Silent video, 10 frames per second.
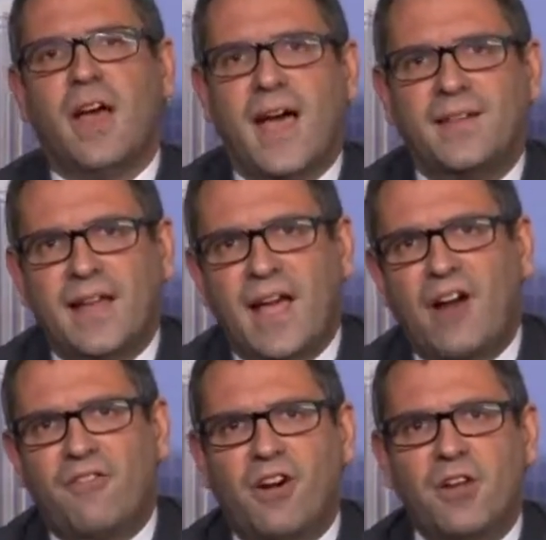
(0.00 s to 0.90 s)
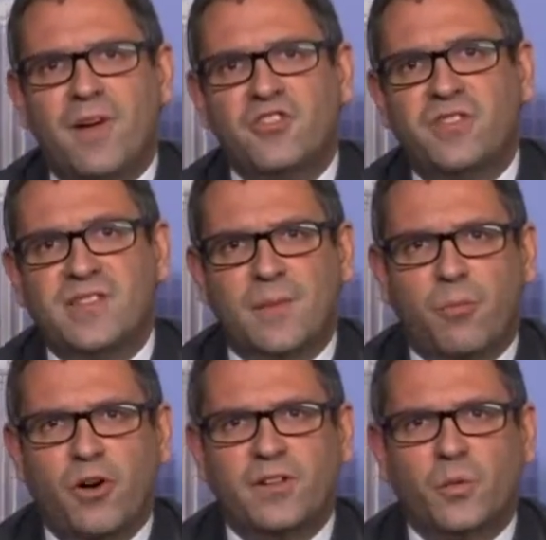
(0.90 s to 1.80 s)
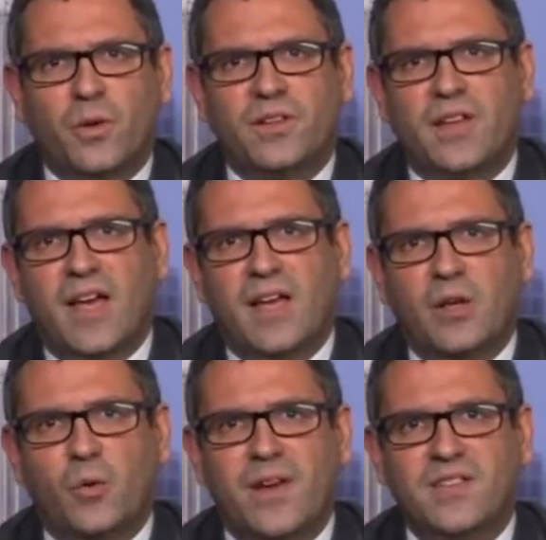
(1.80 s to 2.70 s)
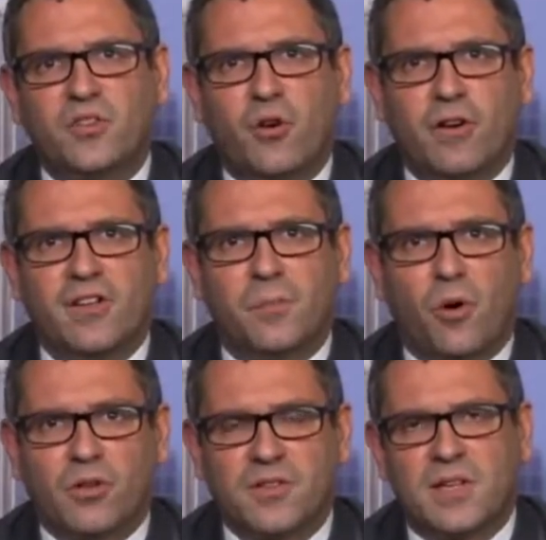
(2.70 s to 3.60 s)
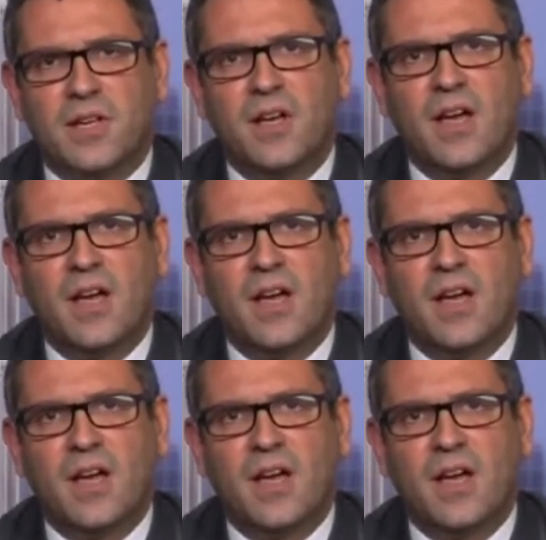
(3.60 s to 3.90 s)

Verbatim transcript: and they are very much disappointed with U.S. Uh, current policy.